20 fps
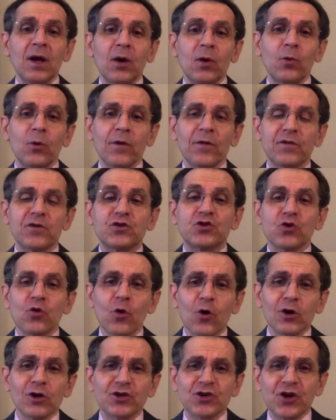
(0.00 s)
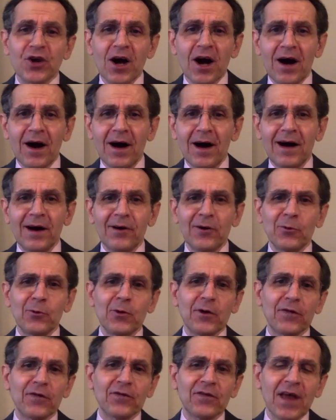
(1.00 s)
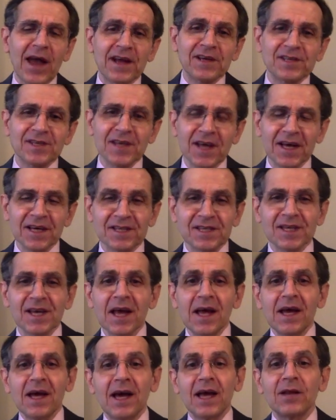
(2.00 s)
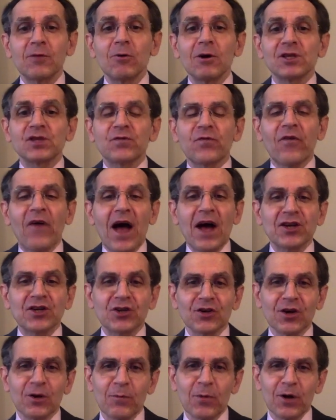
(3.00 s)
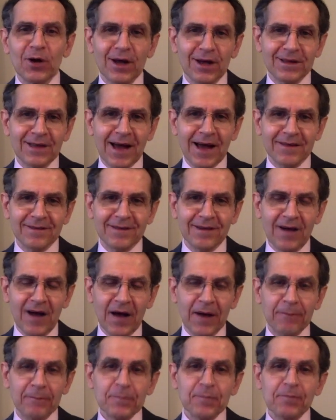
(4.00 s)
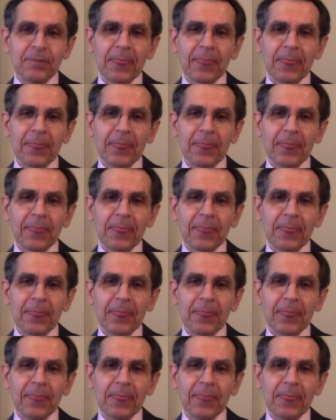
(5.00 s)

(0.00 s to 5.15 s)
with Georgia, with Texas. It was fashionable at that time.